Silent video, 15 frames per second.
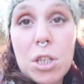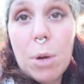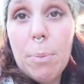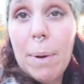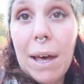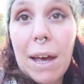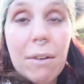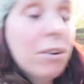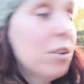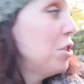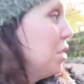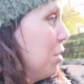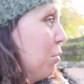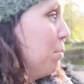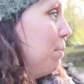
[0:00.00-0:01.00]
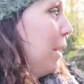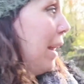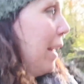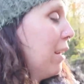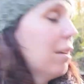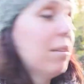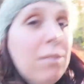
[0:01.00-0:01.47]
superhero, she would be
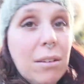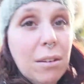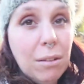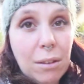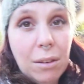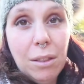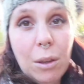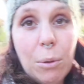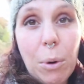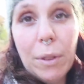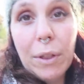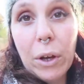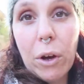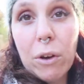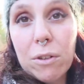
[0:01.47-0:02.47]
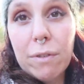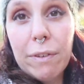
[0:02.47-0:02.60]
like the one that goes